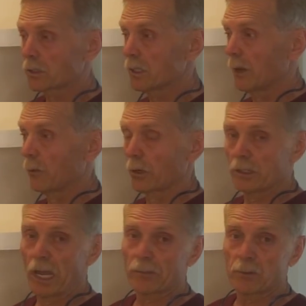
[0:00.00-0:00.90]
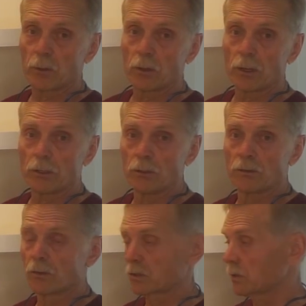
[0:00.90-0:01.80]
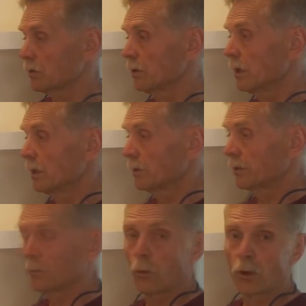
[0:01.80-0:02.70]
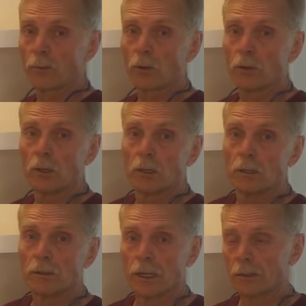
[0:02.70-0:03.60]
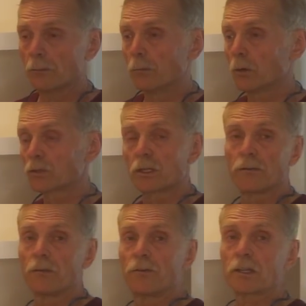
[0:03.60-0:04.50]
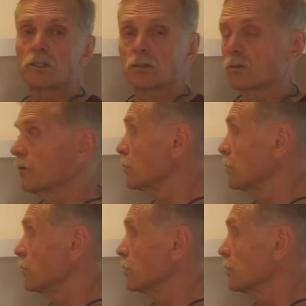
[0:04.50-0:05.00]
It's a lot more adaptable, universal, portable than most of the fixtures for